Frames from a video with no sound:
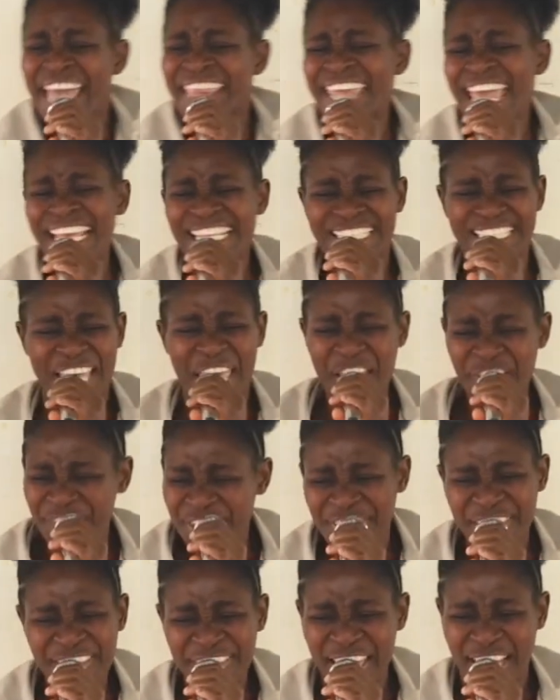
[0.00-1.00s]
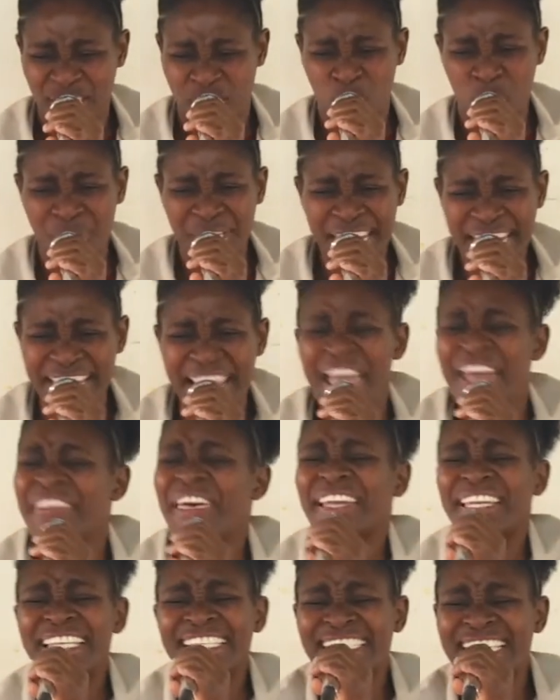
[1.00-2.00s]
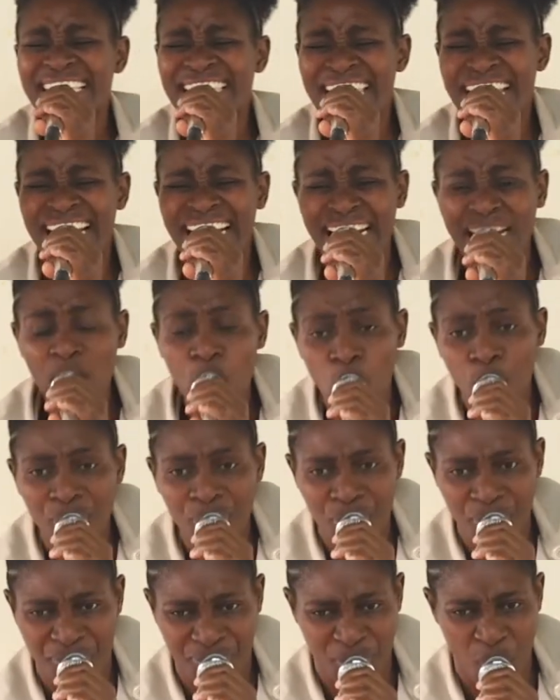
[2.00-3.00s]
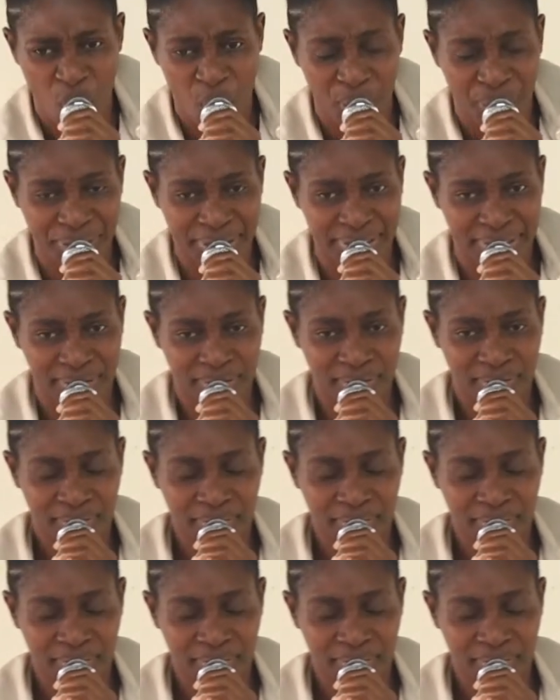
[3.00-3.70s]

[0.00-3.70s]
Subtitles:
there is everything that you need that is in the glory of God.